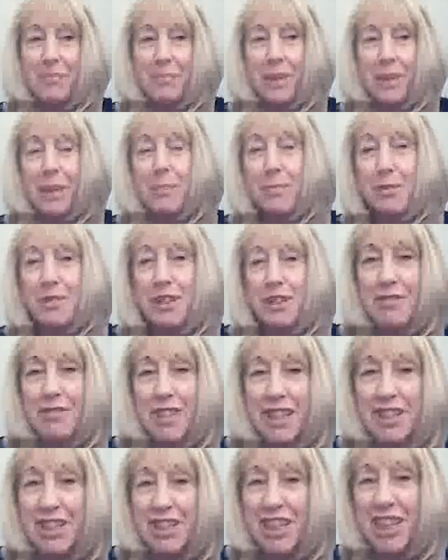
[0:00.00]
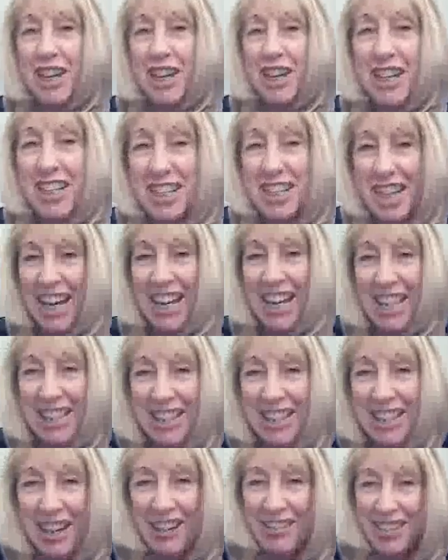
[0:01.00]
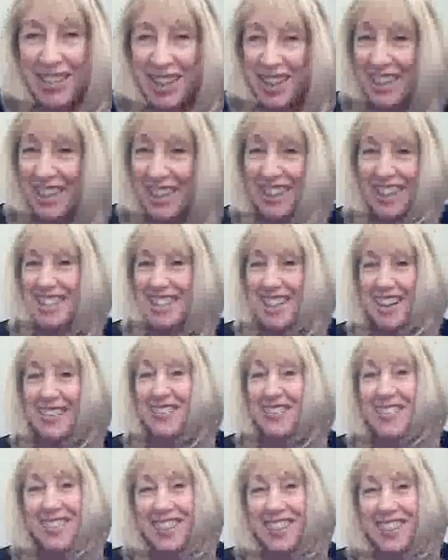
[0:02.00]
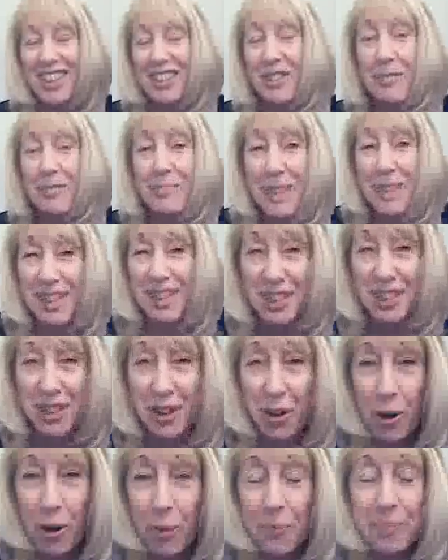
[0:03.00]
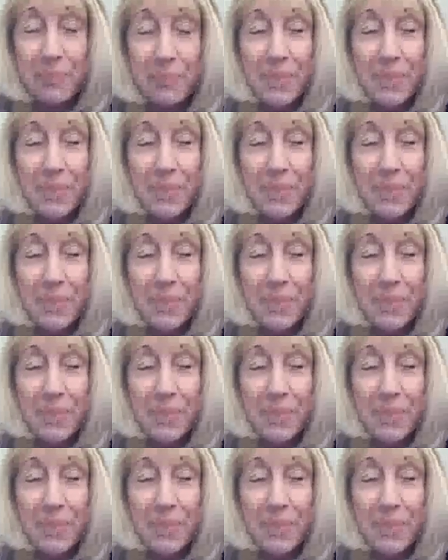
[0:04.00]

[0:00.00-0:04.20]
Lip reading: People don't actually like telling you that they don't think you're much got.